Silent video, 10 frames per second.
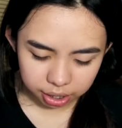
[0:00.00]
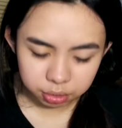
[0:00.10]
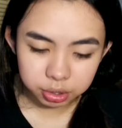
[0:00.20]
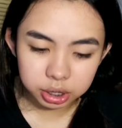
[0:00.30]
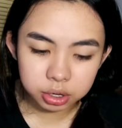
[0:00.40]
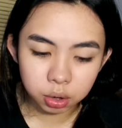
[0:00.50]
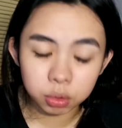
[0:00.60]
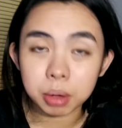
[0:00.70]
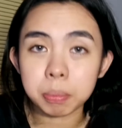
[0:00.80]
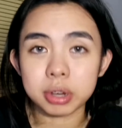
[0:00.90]
I don't really
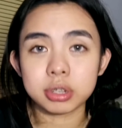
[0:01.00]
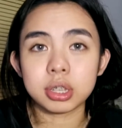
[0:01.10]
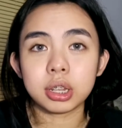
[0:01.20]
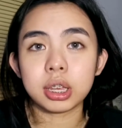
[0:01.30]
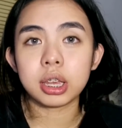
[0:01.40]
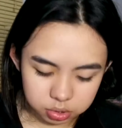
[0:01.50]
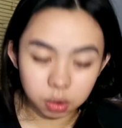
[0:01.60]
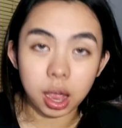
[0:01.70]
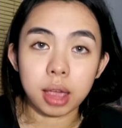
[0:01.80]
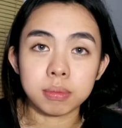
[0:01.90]
know them personally,
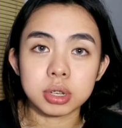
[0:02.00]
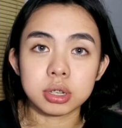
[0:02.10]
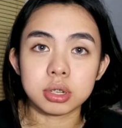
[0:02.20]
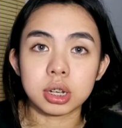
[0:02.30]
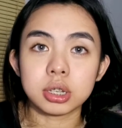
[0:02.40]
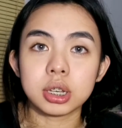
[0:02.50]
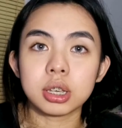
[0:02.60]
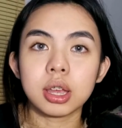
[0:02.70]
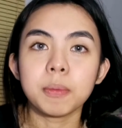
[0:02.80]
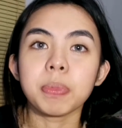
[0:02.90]
so I'm just
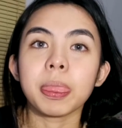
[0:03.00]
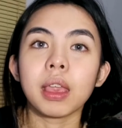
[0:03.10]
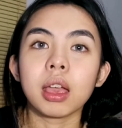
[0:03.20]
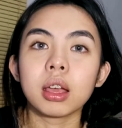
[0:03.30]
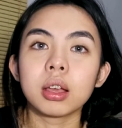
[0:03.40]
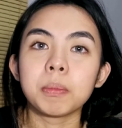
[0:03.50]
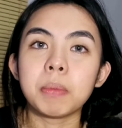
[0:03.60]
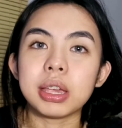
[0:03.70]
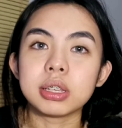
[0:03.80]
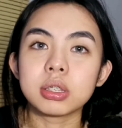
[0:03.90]
judging
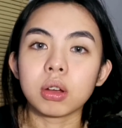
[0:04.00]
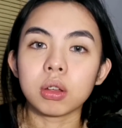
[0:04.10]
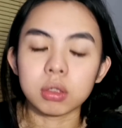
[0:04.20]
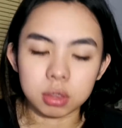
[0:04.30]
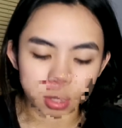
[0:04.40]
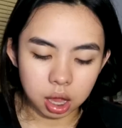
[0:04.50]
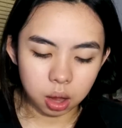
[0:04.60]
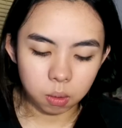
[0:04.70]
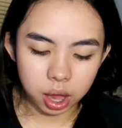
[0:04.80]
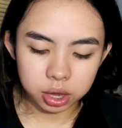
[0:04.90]
based on
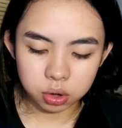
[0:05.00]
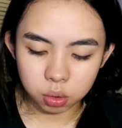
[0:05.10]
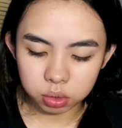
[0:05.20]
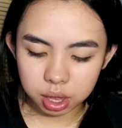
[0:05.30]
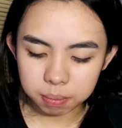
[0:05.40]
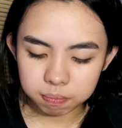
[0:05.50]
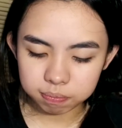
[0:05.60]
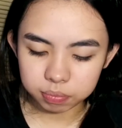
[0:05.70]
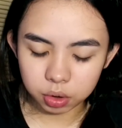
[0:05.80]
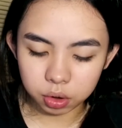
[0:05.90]
how I know them
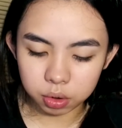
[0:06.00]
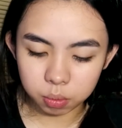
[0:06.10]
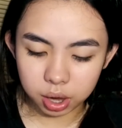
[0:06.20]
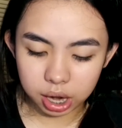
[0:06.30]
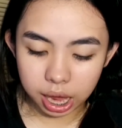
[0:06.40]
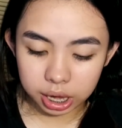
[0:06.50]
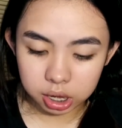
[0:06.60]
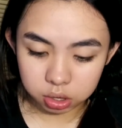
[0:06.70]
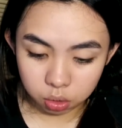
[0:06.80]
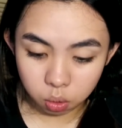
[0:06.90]
or what
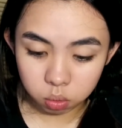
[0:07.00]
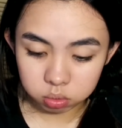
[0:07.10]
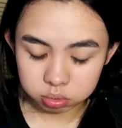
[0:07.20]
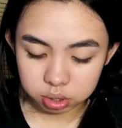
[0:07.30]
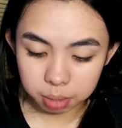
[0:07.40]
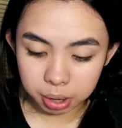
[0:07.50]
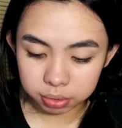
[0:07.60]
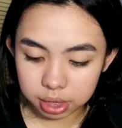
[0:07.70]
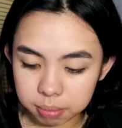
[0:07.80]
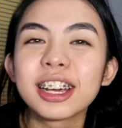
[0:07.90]
I know
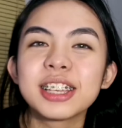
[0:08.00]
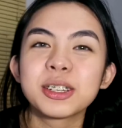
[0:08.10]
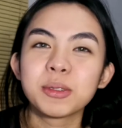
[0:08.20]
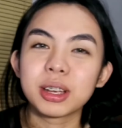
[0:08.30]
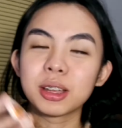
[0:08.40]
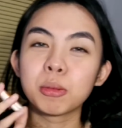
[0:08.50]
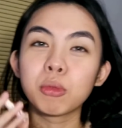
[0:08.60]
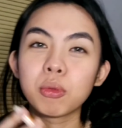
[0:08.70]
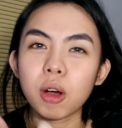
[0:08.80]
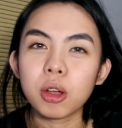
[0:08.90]
about them. Okay, so we're gonna
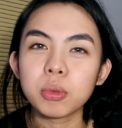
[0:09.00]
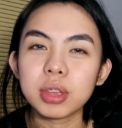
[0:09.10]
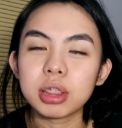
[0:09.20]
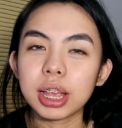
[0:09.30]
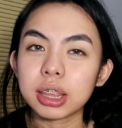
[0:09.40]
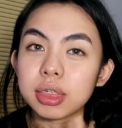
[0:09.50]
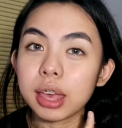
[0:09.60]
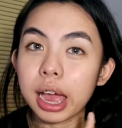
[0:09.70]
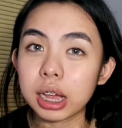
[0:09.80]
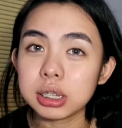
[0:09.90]
move on with like
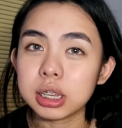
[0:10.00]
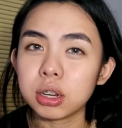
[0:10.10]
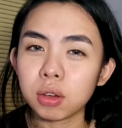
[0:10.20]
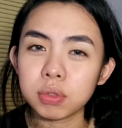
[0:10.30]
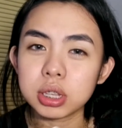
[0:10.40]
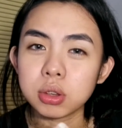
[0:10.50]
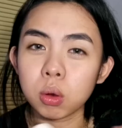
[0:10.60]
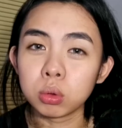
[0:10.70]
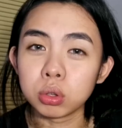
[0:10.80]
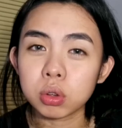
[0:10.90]
the accent of this
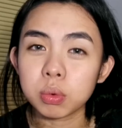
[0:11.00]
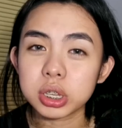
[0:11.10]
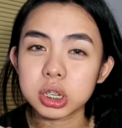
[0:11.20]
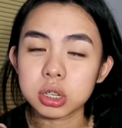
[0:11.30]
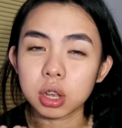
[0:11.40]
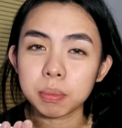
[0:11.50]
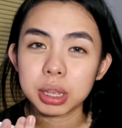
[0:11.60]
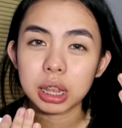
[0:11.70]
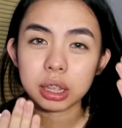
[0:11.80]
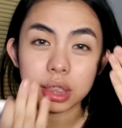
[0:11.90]
whole look, which is gonna
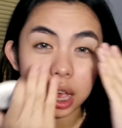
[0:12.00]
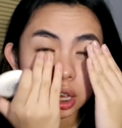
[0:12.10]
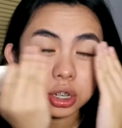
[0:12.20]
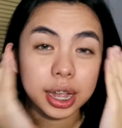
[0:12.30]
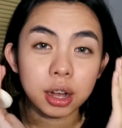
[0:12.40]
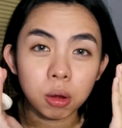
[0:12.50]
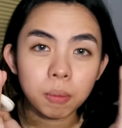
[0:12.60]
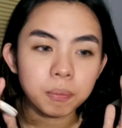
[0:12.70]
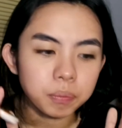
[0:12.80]
be like the eyeshadow.